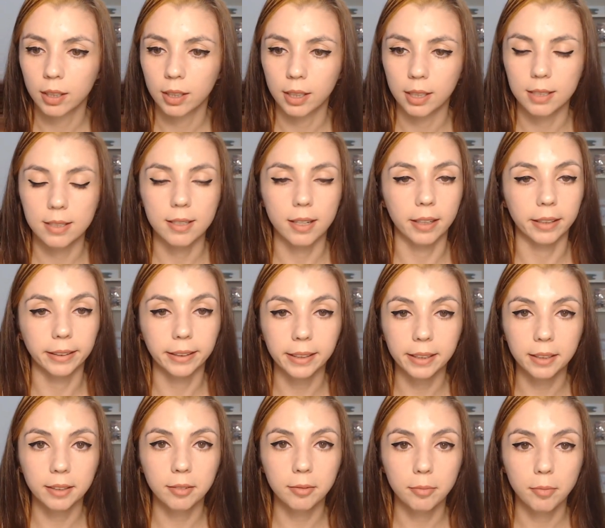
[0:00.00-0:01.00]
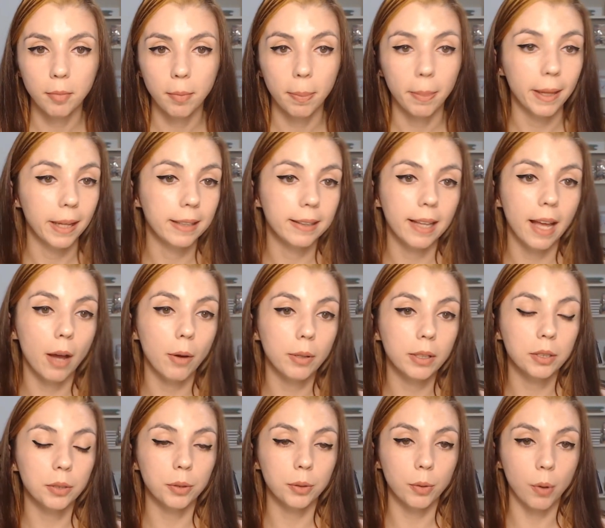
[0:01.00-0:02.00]
Let's sign in. And now
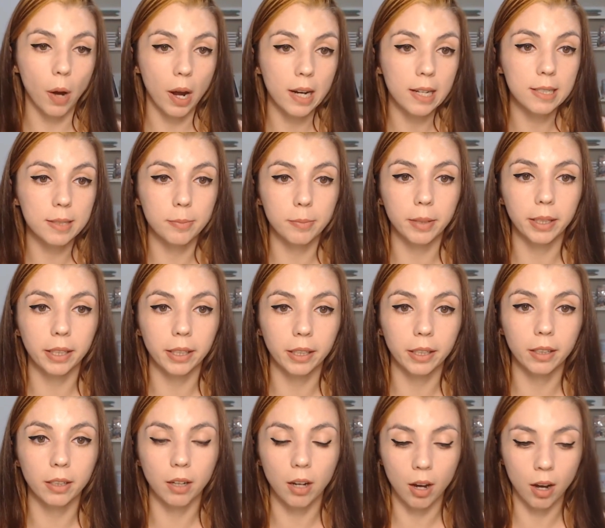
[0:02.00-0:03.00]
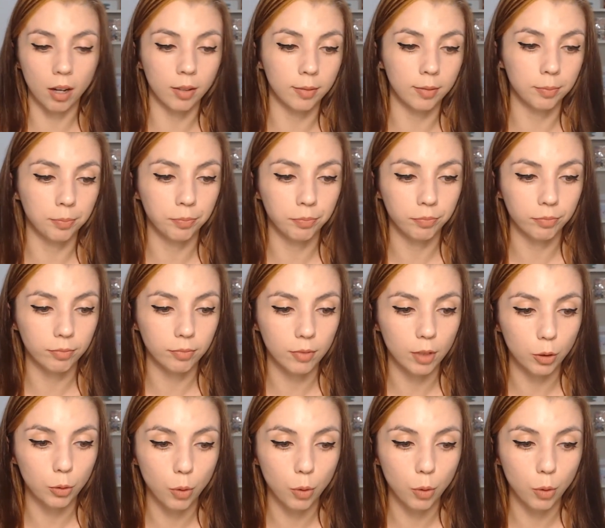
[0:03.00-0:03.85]
it requires me um, the